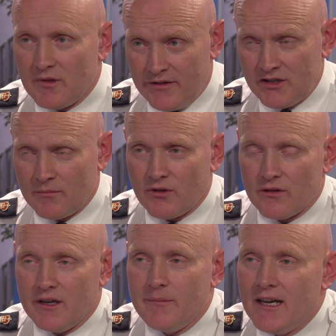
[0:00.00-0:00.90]
provincial
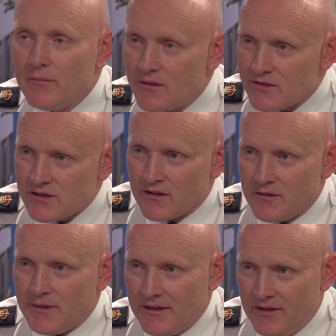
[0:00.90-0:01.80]
program now, but it was
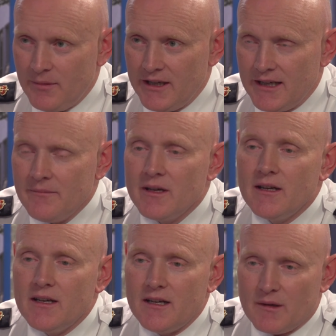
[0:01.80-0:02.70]
started by VPD.
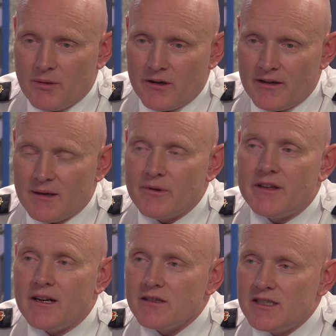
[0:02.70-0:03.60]
We partnered up with
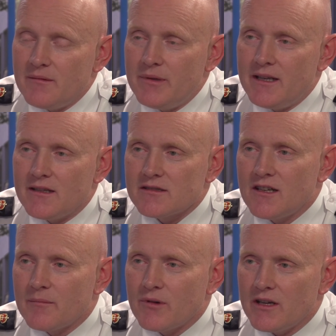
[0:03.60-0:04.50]
the RCMP and it's
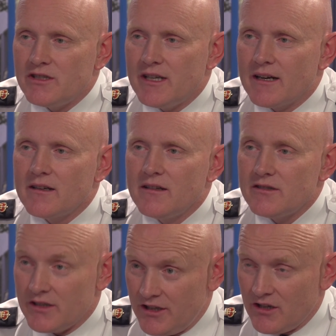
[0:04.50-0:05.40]
called Project
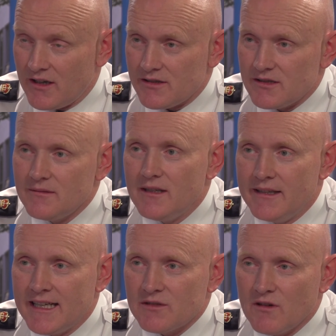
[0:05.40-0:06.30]
Securus. And
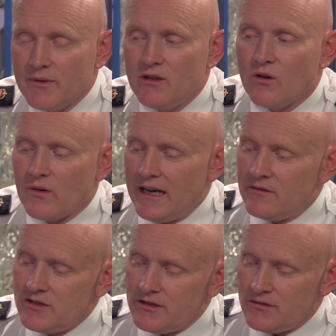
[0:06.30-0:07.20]
that's where we go
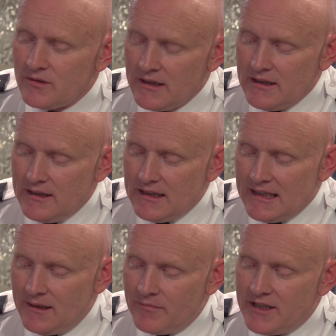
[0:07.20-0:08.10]
around to
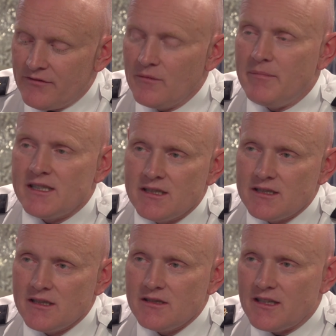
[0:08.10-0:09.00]
different
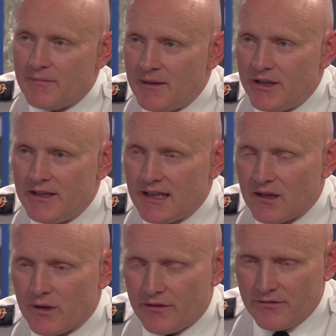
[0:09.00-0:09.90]
businesses that may be dealing
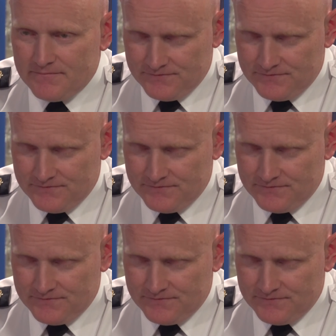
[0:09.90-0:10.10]
with